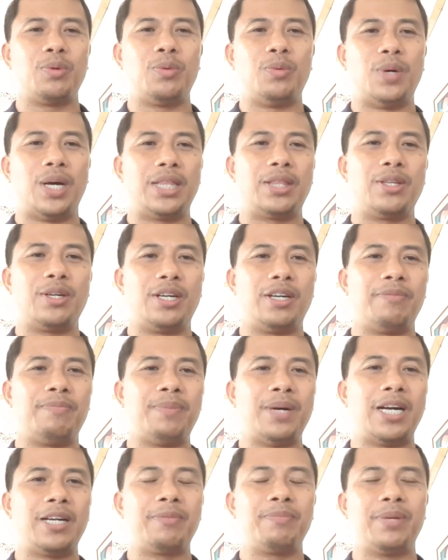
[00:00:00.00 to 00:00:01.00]
one-door
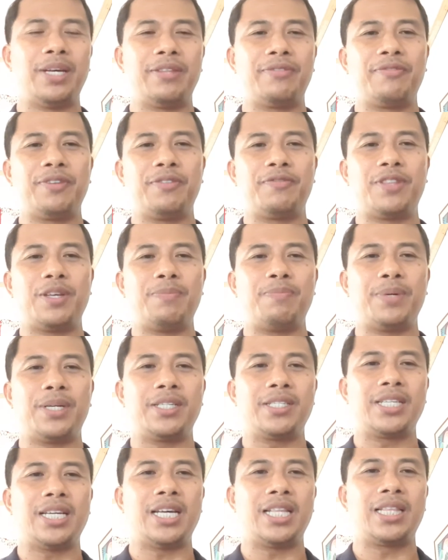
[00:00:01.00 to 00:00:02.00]
apartment,
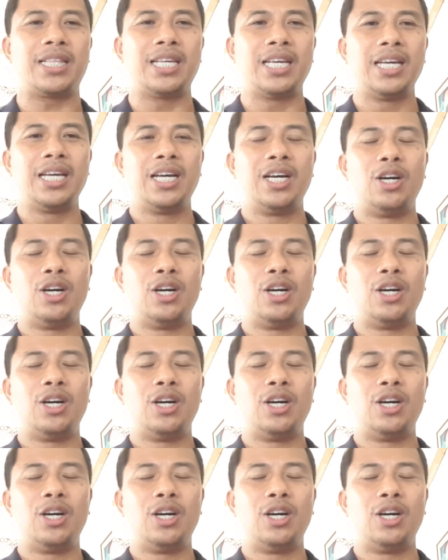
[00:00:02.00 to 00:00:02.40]
50%